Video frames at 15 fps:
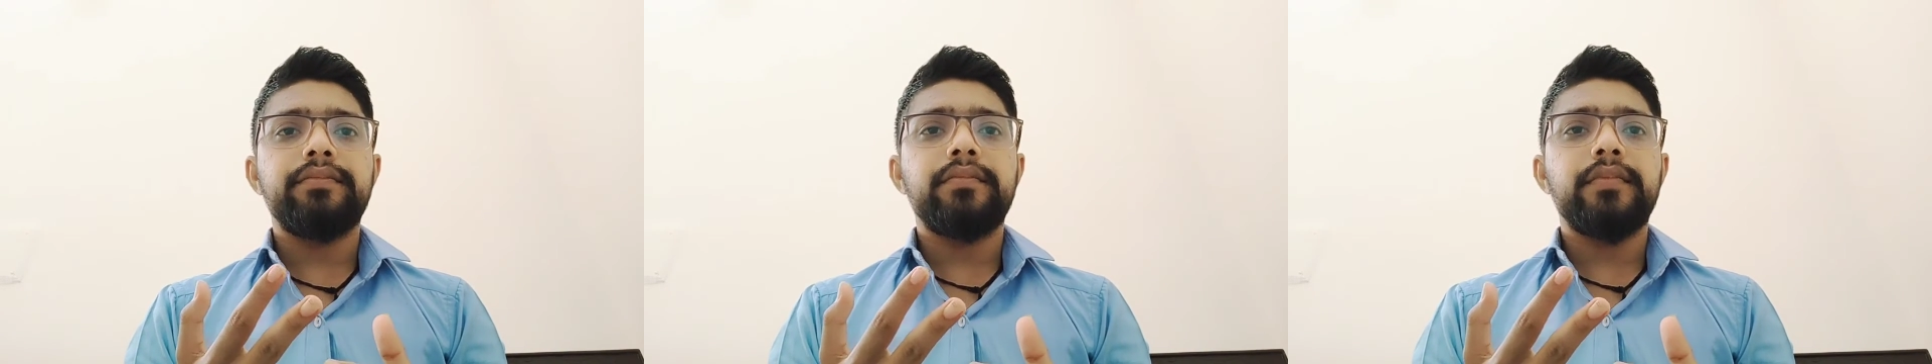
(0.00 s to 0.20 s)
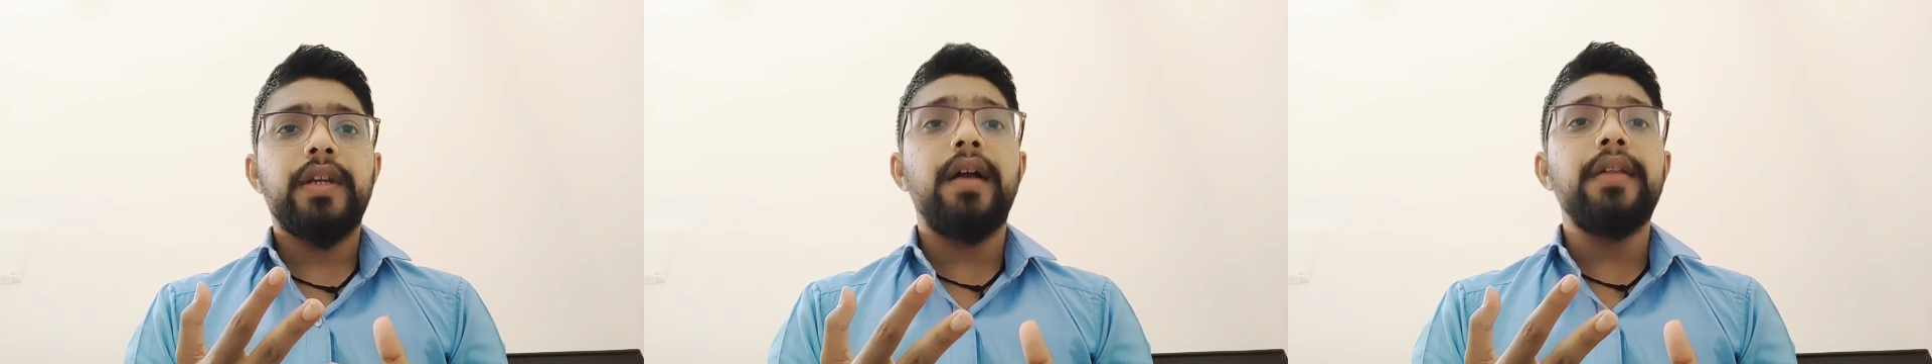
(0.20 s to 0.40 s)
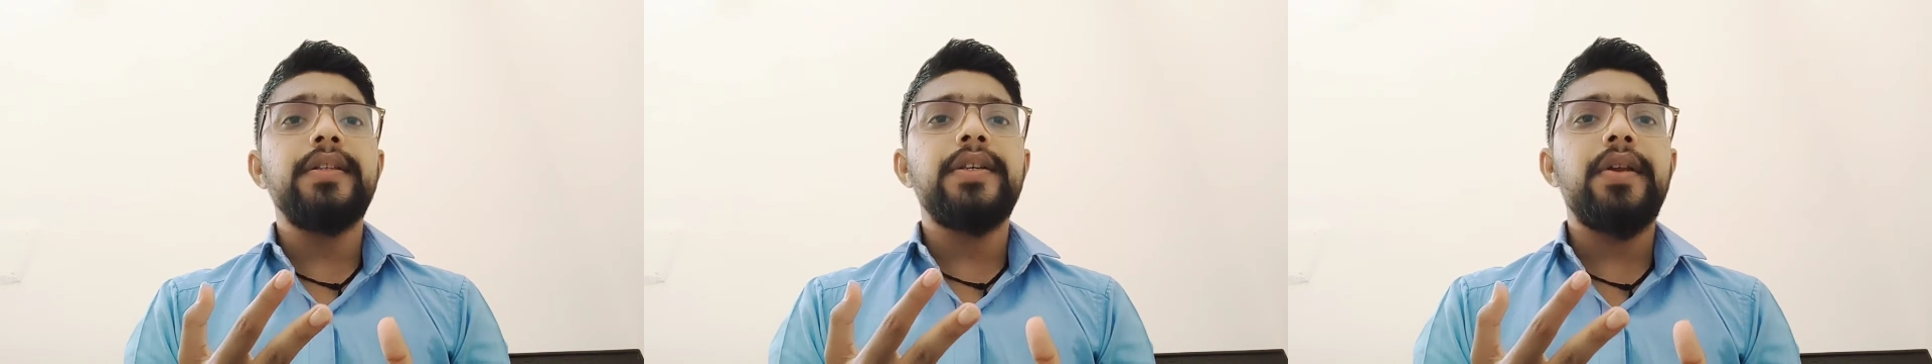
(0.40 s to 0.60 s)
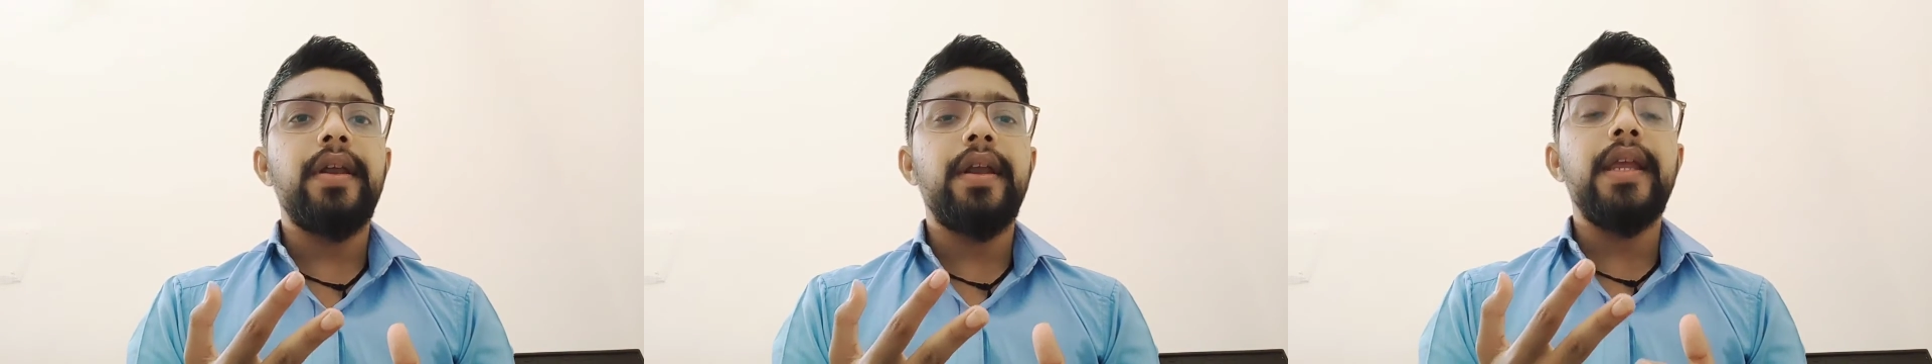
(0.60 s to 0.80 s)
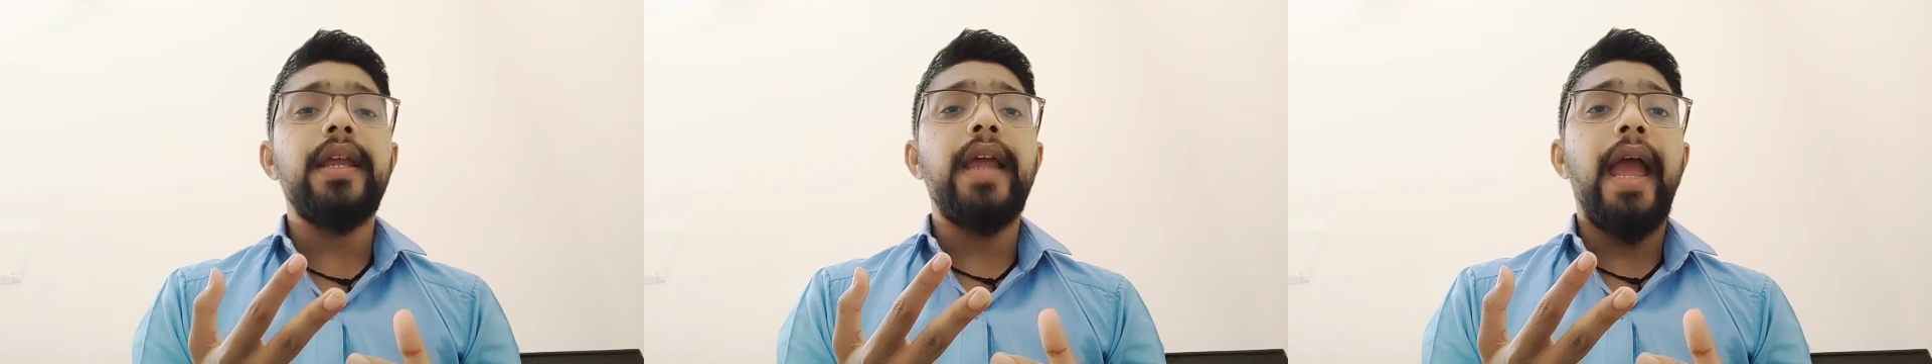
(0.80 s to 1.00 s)

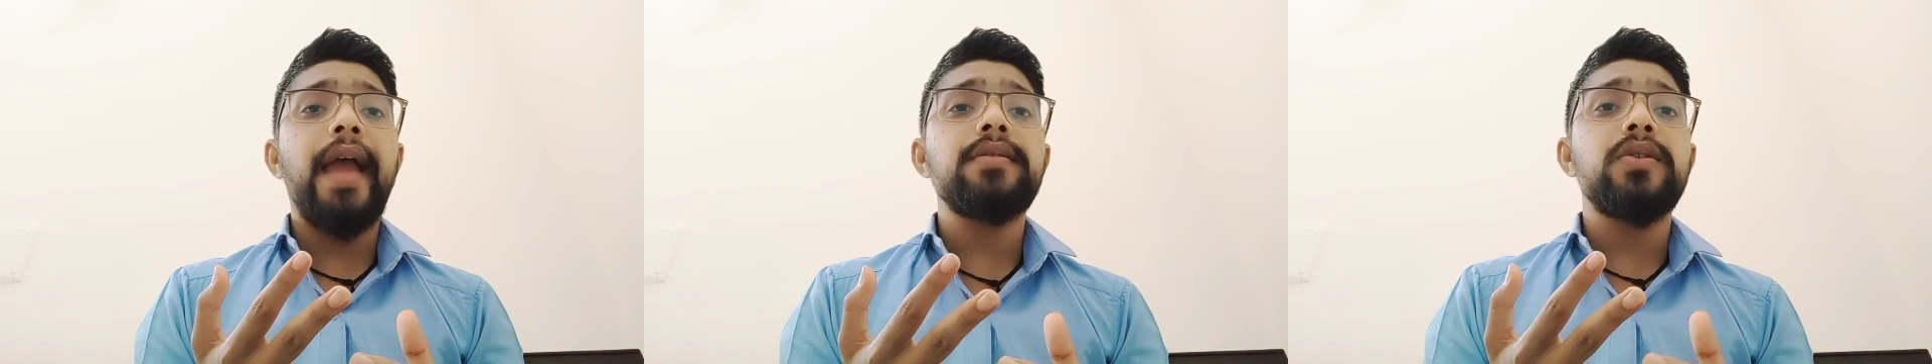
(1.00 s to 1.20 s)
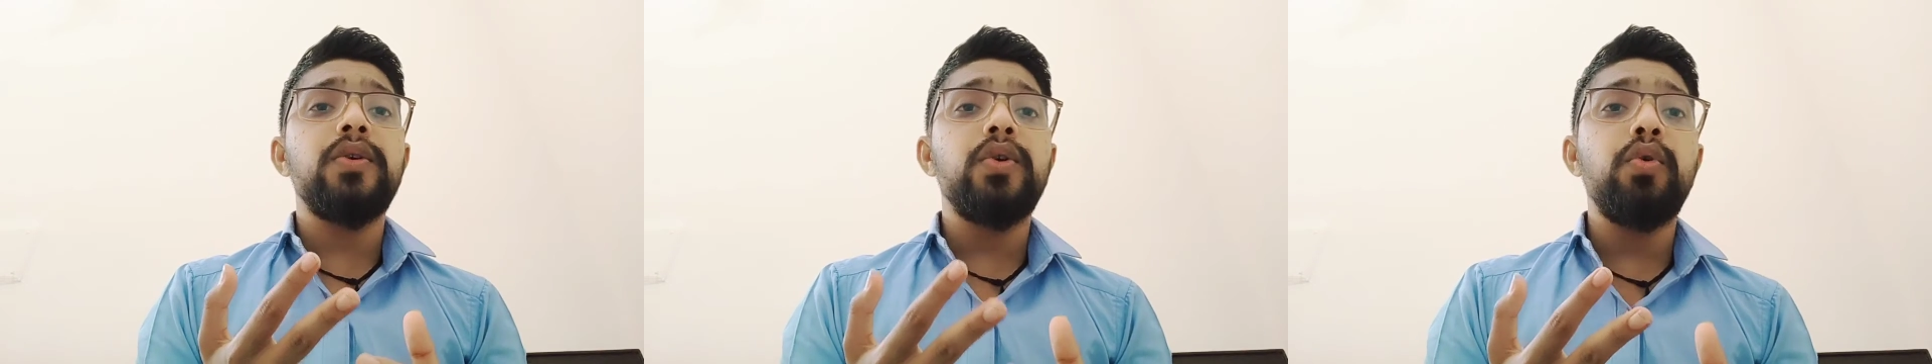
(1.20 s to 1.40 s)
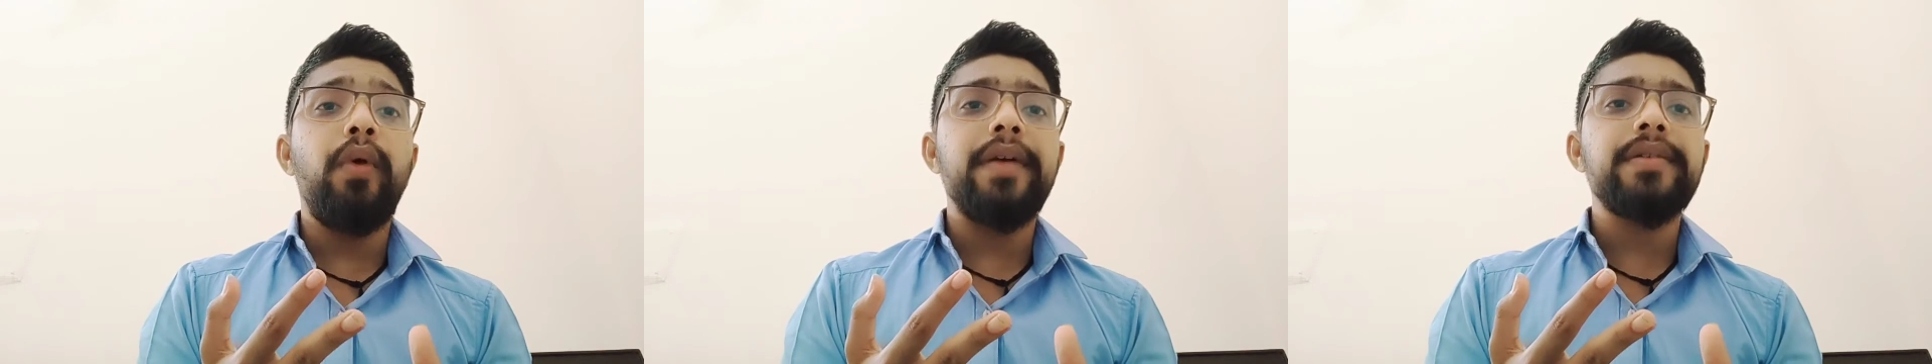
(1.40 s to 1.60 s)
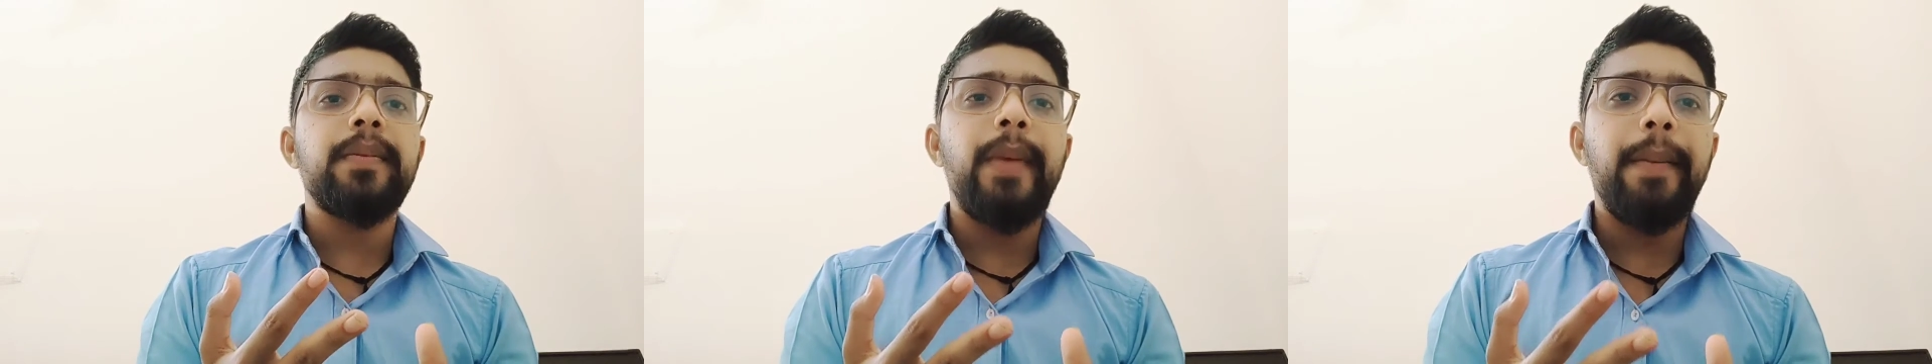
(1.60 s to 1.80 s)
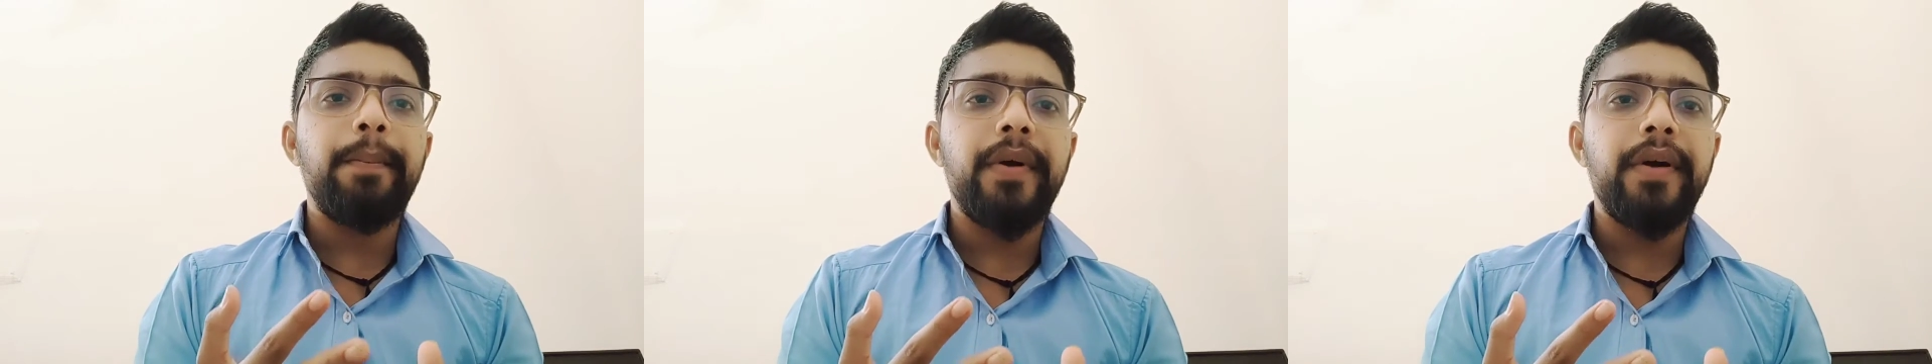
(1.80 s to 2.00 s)
considering as you as a
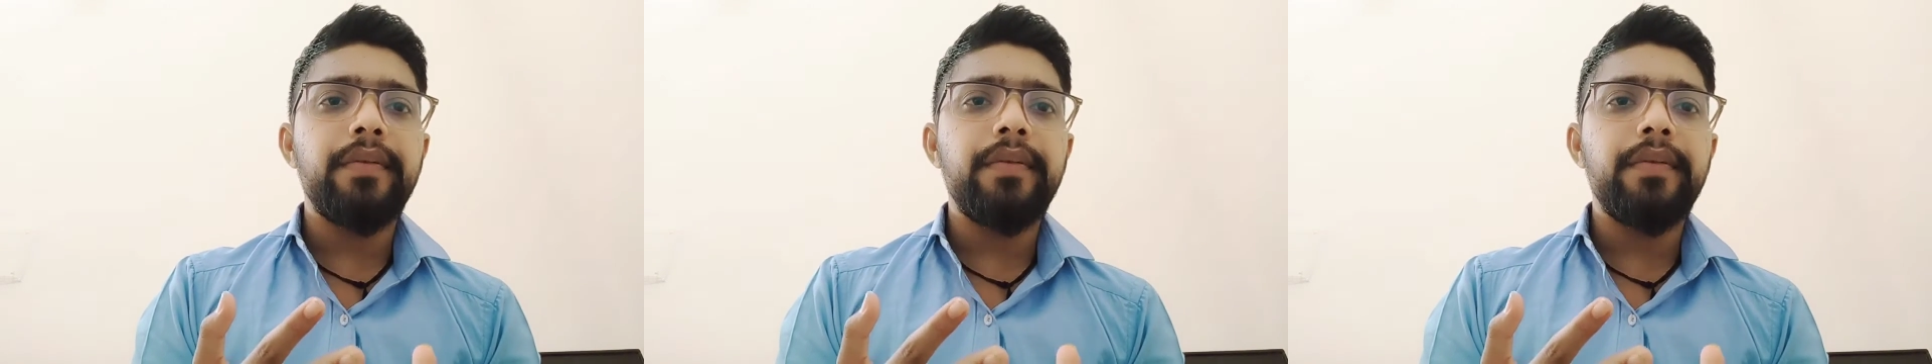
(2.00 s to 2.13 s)
member.